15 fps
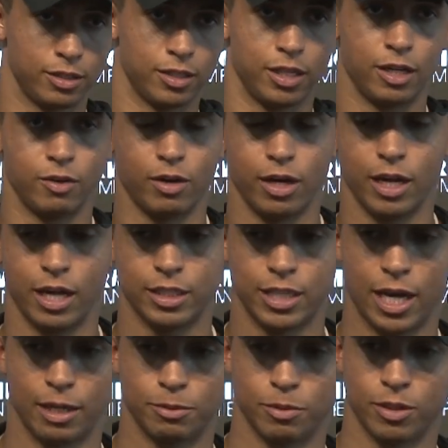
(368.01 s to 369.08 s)
again, Randy, at
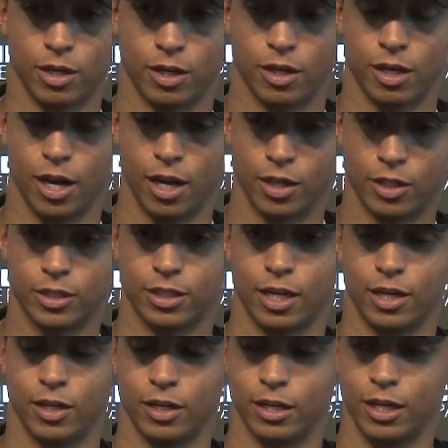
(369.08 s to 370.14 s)
times when they're under
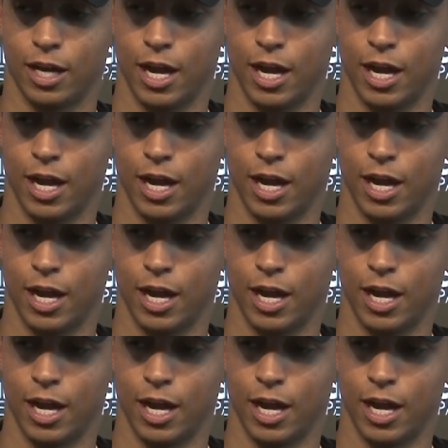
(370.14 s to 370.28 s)
center,